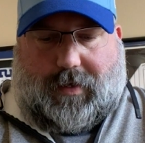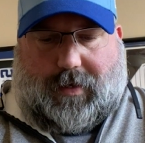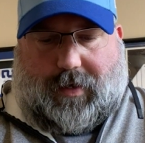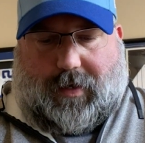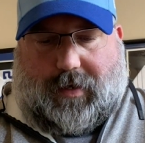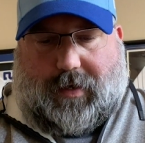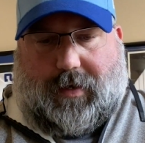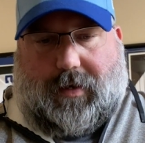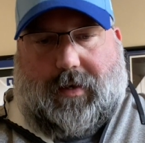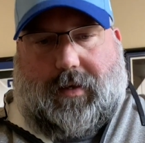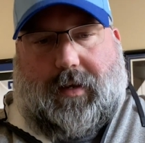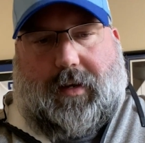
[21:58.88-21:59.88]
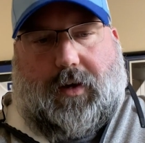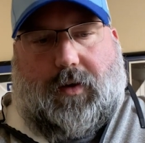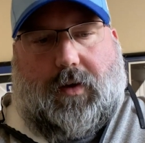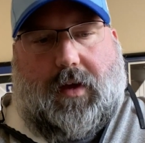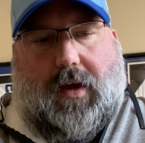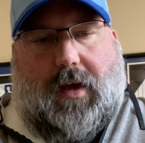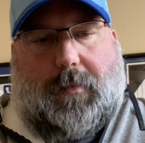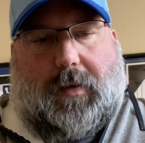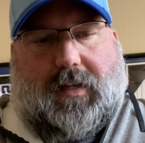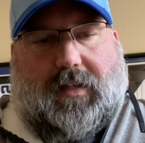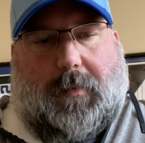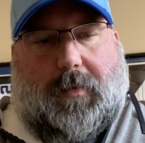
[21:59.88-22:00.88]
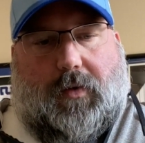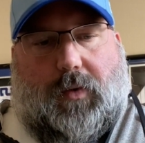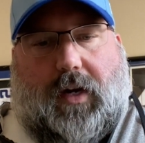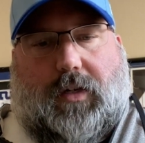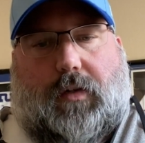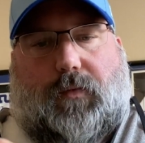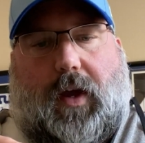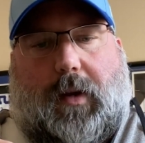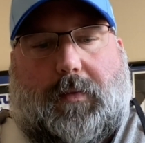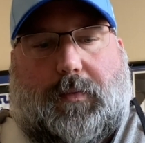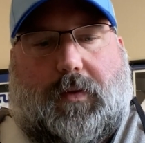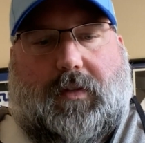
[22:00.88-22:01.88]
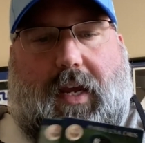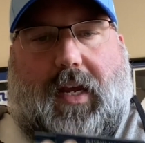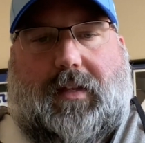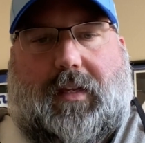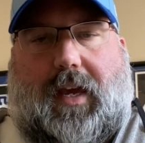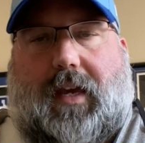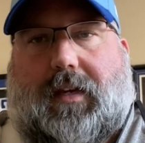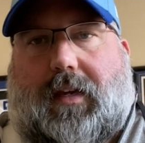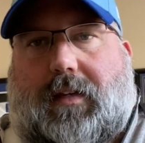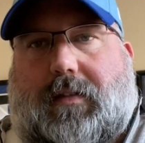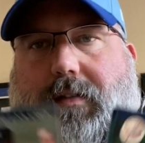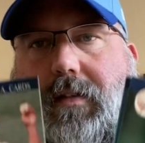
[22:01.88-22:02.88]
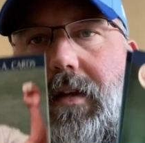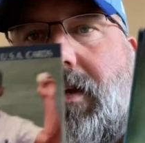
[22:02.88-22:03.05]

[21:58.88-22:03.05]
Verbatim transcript: Uh, you know, because I'm a Rangers fan, I'm supposed to hate the Yankees.